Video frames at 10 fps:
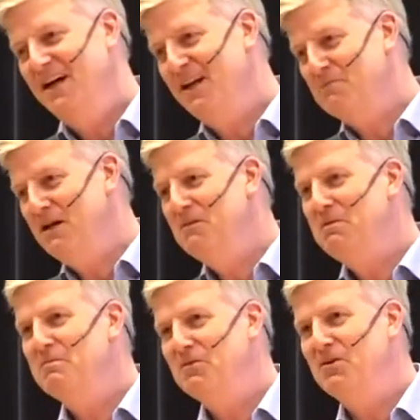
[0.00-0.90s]
Like many
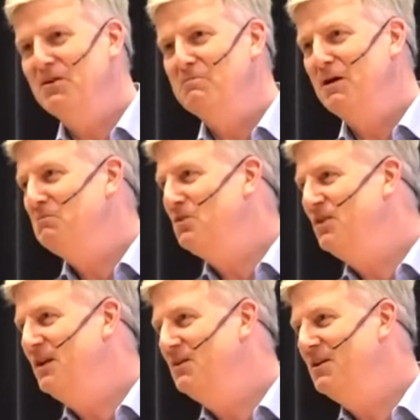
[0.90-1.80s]
people talk about
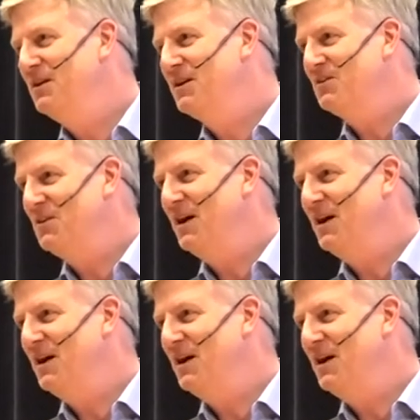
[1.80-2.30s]
machine learning or